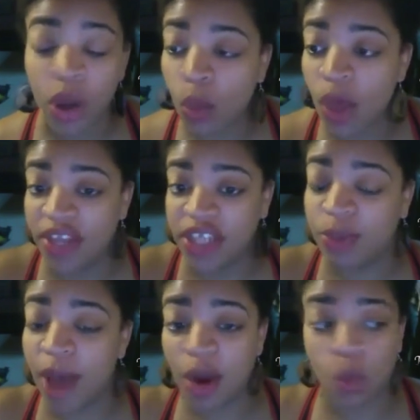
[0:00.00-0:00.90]
Whether it's
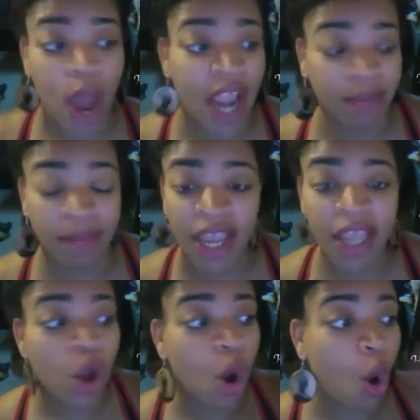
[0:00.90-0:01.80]
by the white man
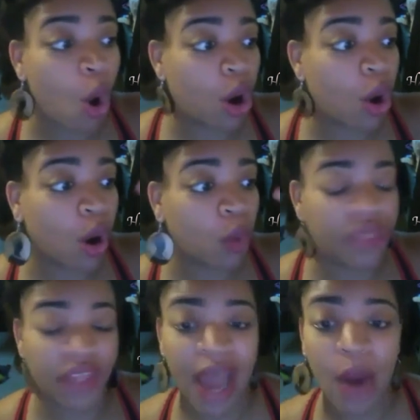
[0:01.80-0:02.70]
or
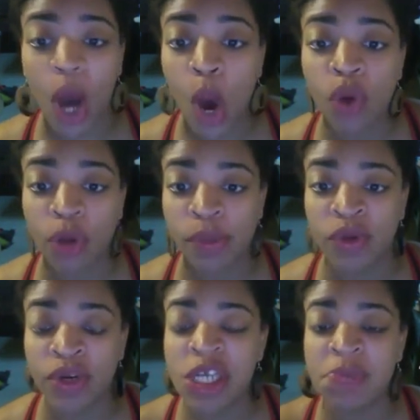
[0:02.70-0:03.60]
within our own communities.